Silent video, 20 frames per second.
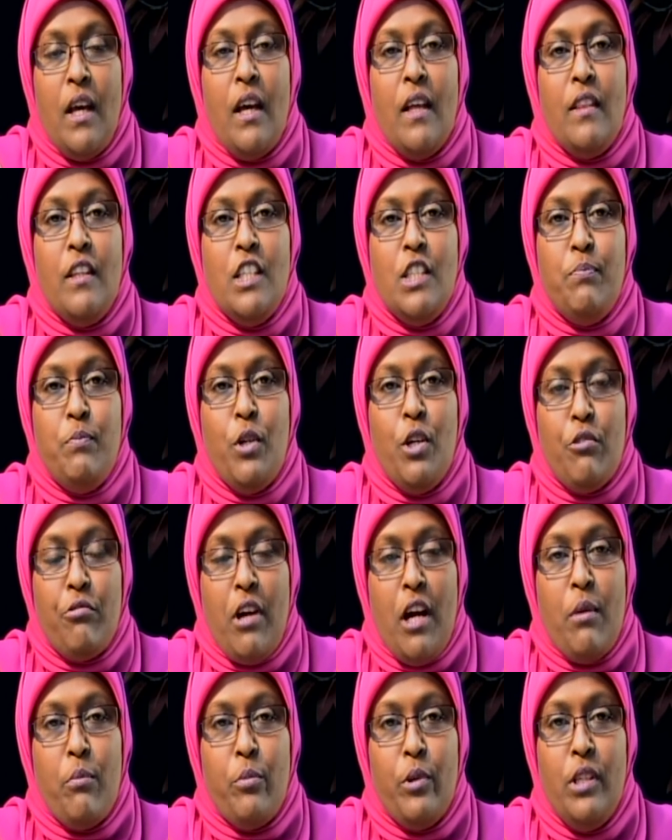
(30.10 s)
This
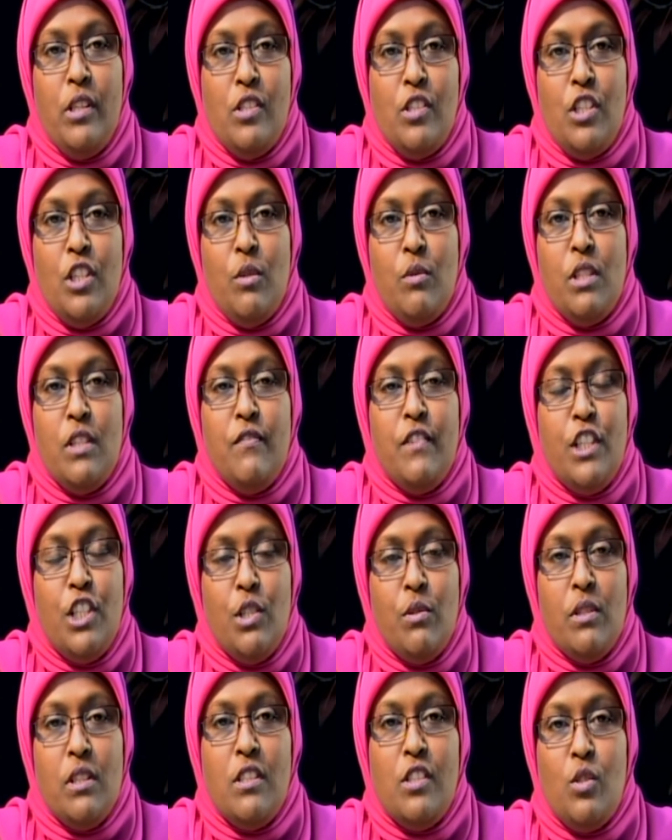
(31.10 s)
program brings to you
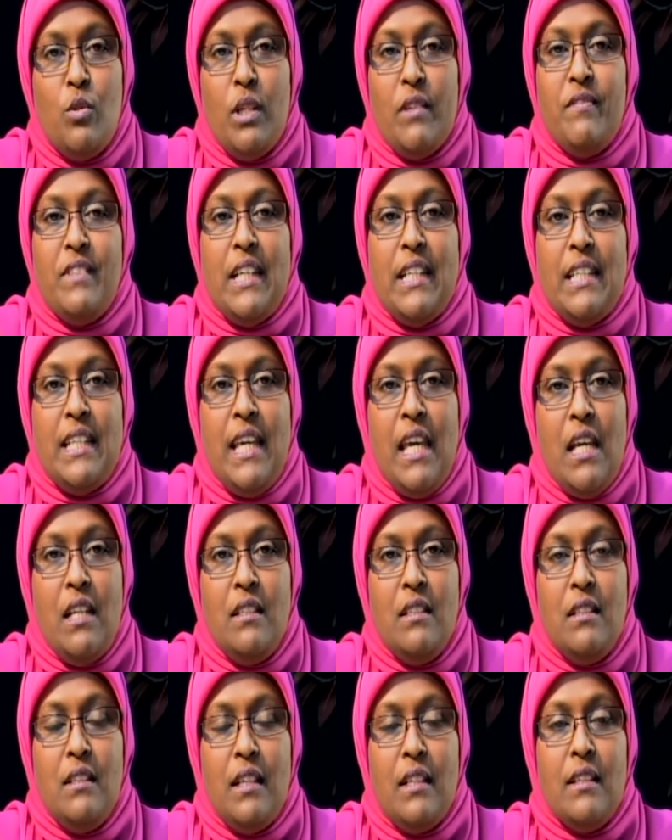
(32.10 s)
individuals who have
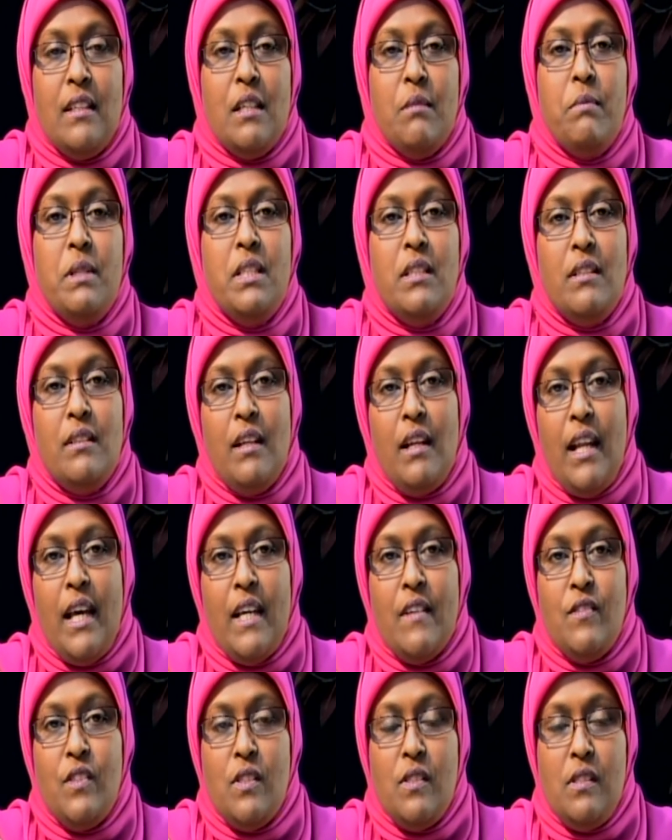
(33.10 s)
dedicated and committed their
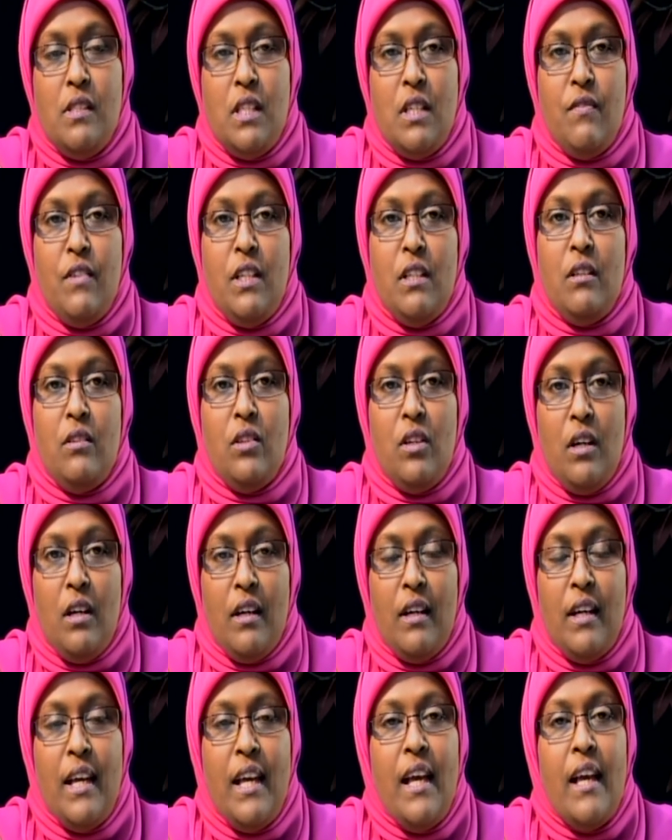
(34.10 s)
lives to serving Allah.
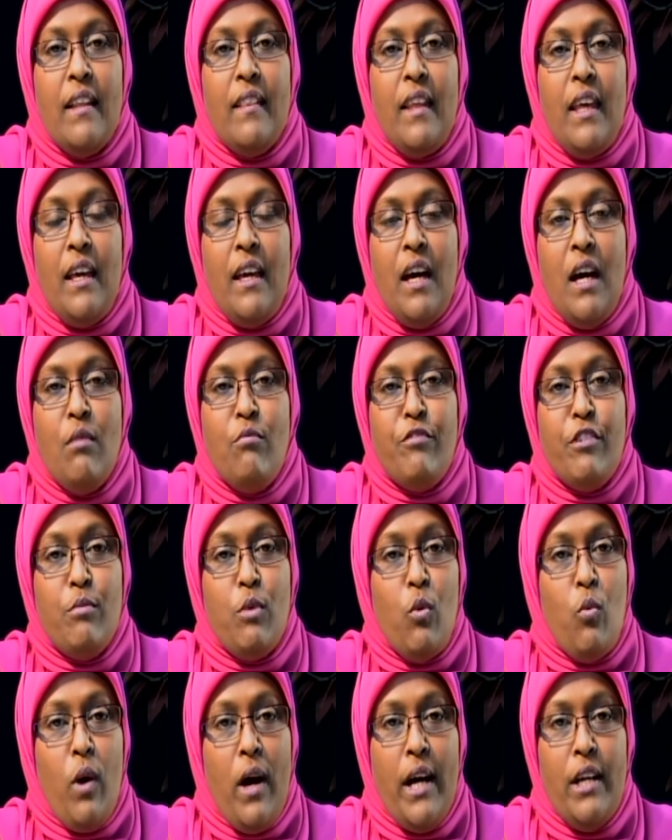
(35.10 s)
They come from a
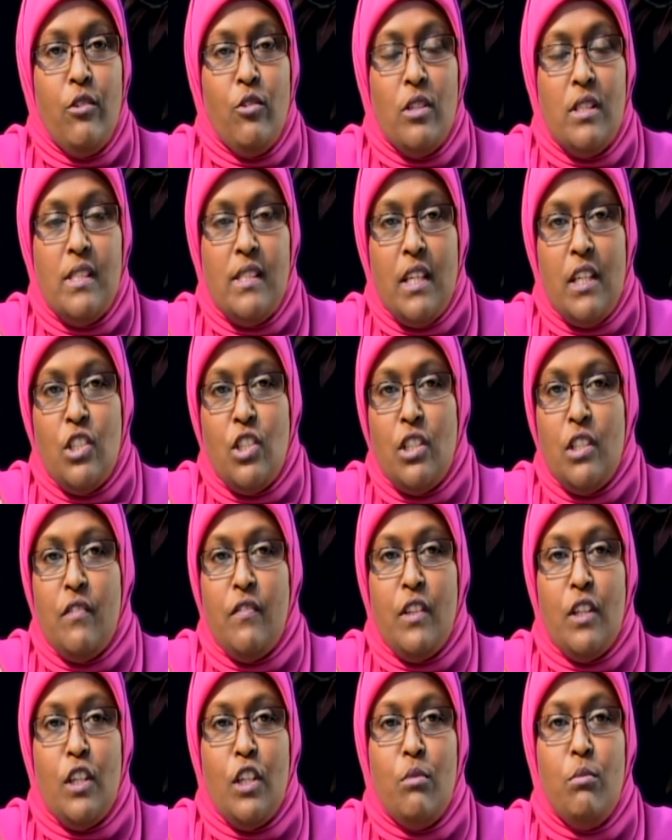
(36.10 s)
wide cross-section of
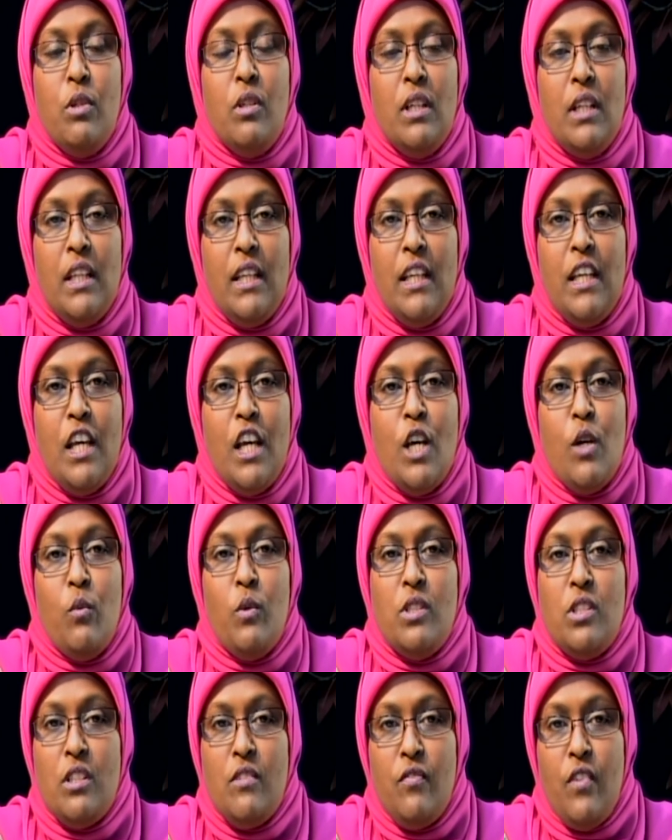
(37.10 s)
the community,
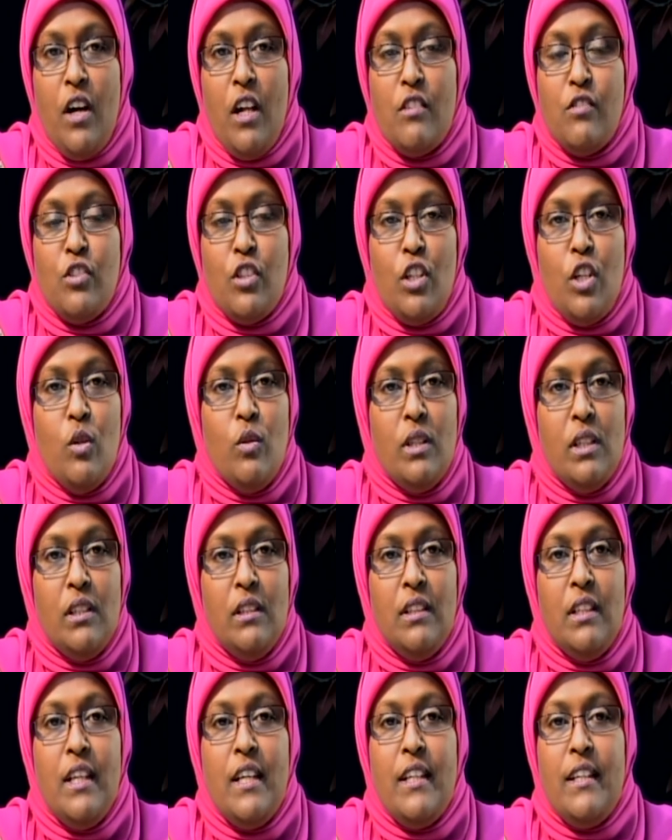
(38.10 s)
which involves the
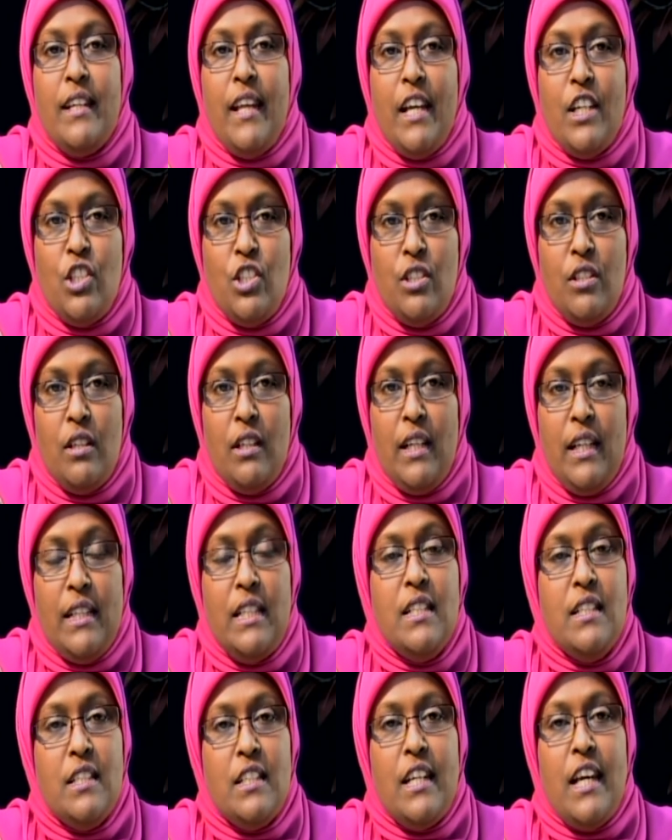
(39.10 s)
local, national, and
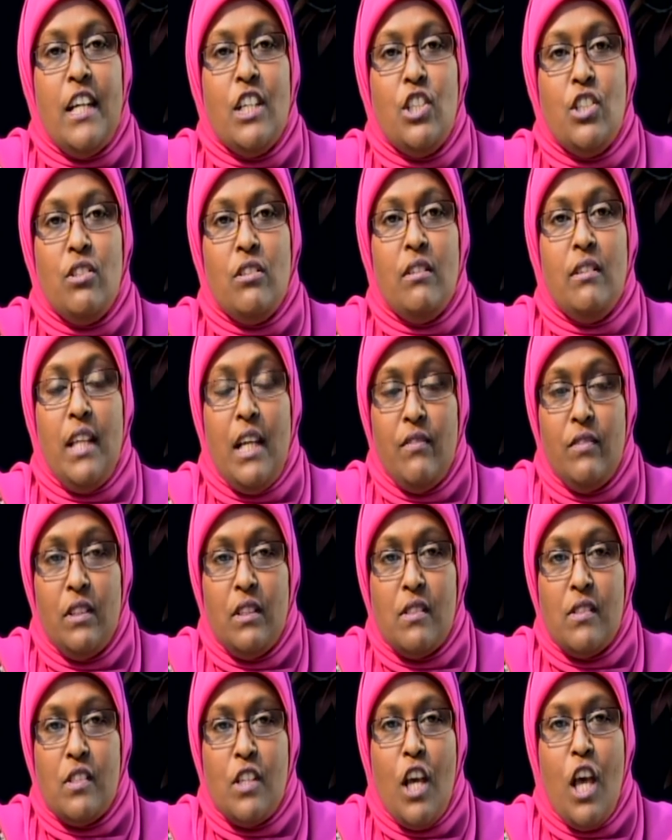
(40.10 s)
international
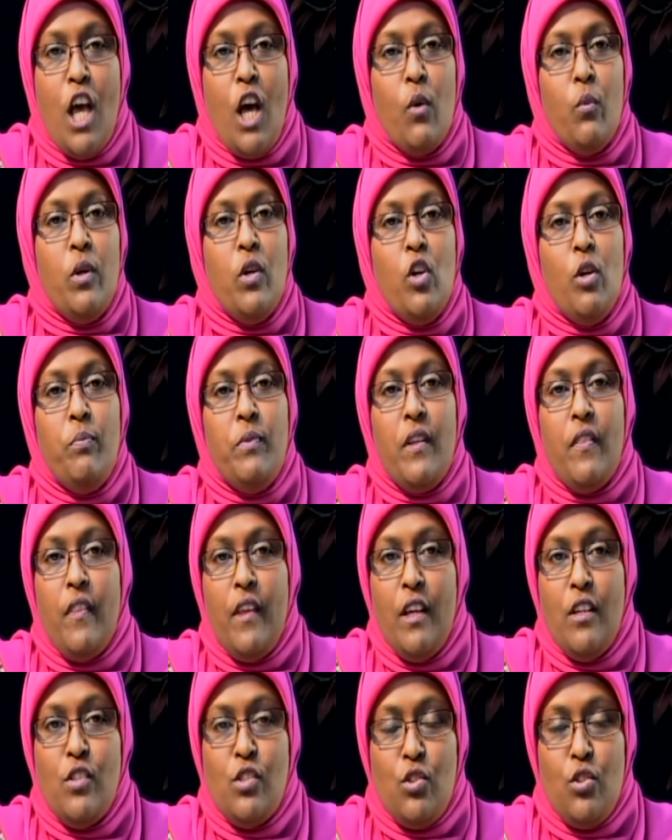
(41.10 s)
levels. We hope that
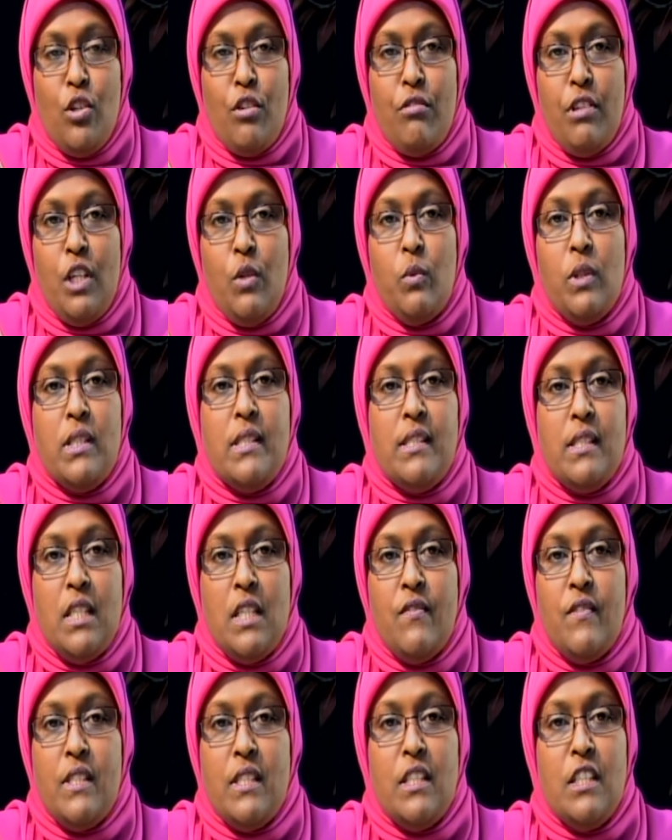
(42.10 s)
their story will
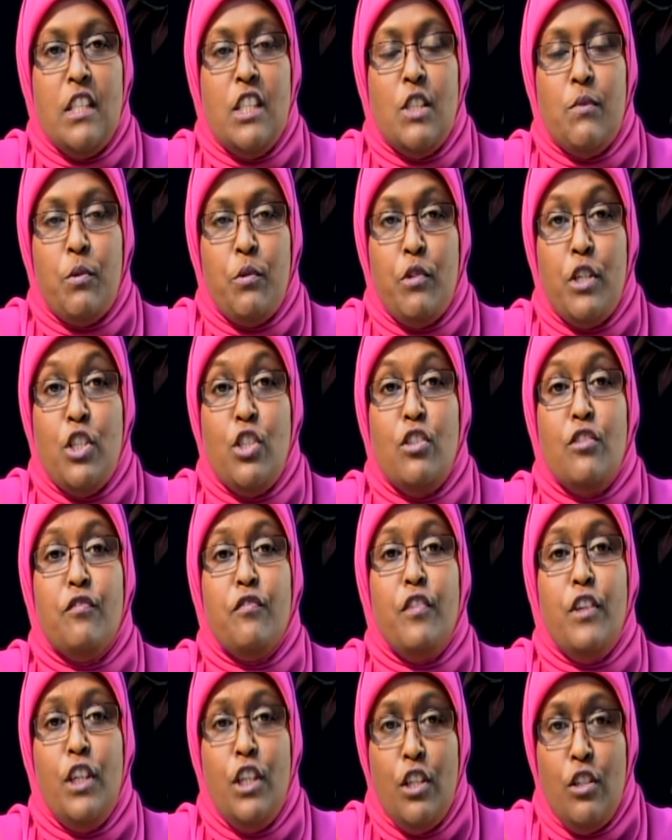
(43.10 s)
serve as an inspiration
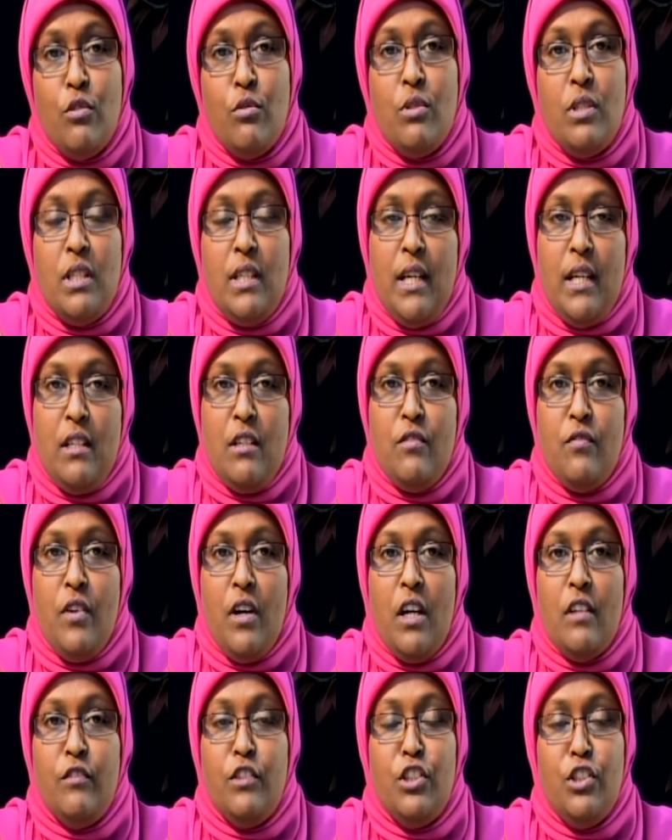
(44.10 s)
for you to get
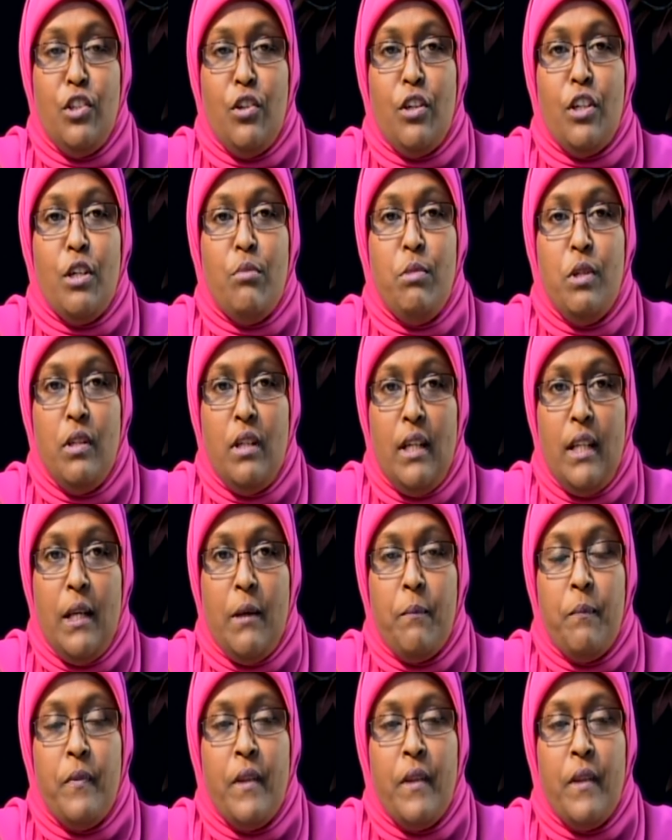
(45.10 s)
involved in your community.